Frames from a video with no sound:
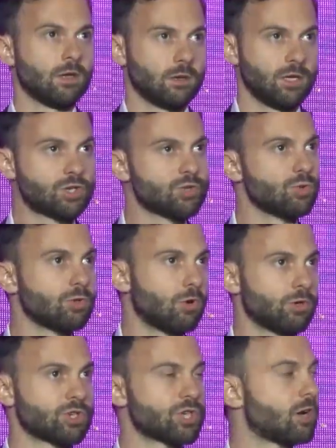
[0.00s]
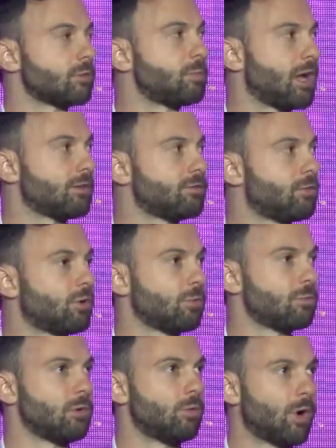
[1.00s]
issued on a shared
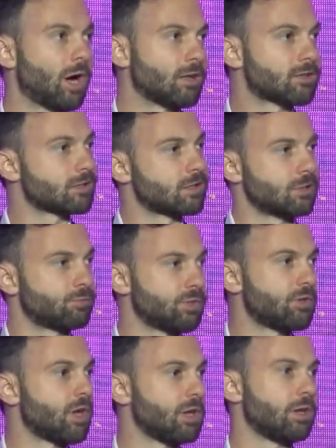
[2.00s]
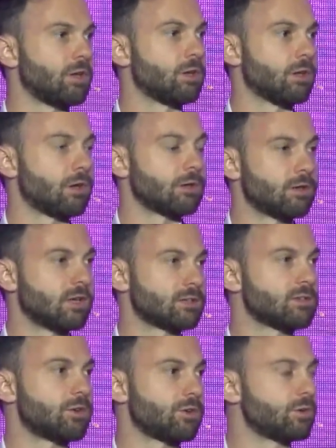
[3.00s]
platform while still retaining the
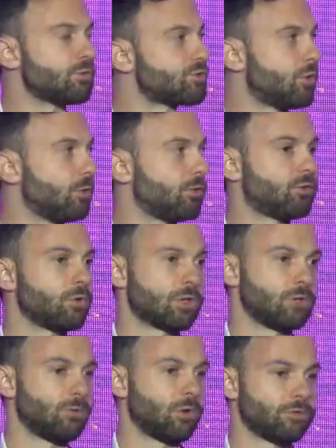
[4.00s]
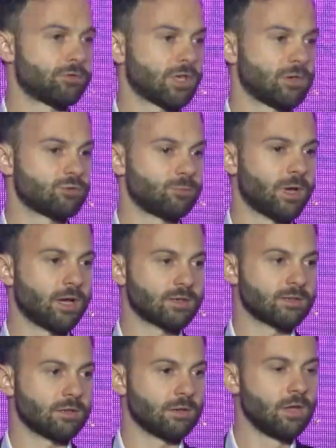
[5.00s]
necessary controls for the involved central
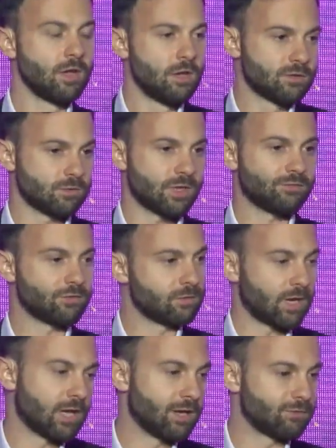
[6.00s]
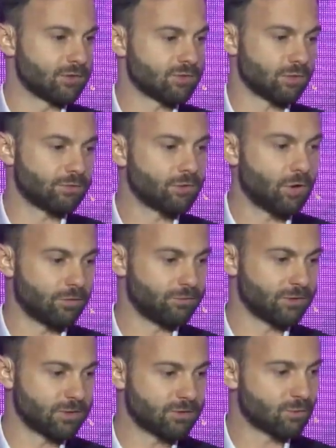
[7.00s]
banks. And so that gave us sort of
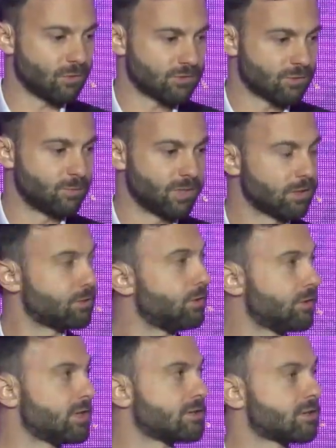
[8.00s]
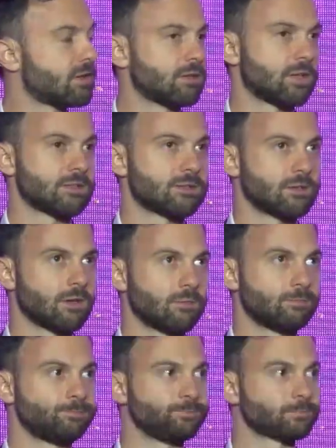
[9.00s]
confidence to also build on this, and that's
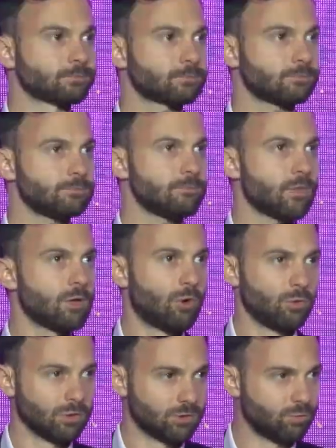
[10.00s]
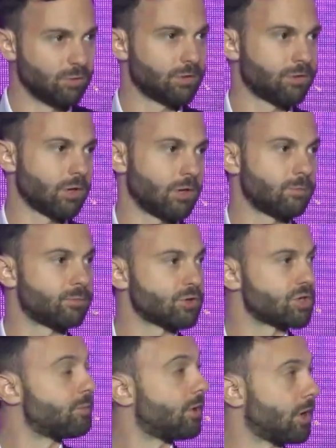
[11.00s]
what we will do with
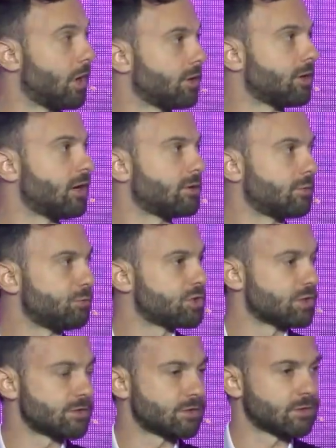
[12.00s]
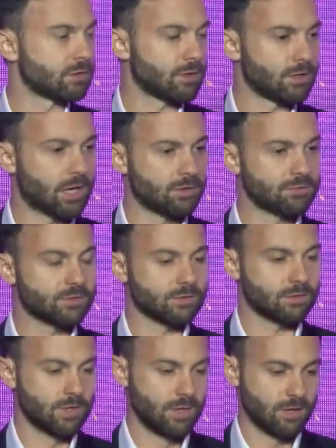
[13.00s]
Project Mariana now that we just
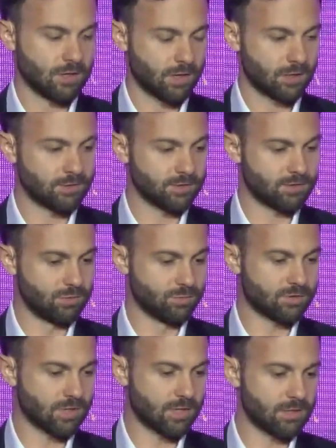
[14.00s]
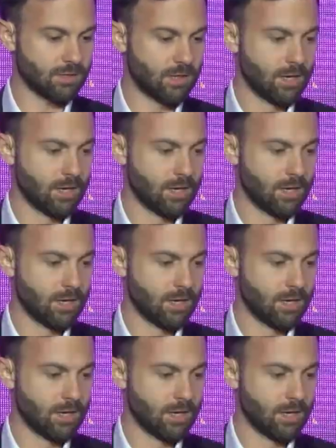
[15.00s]
announced this Tuesday.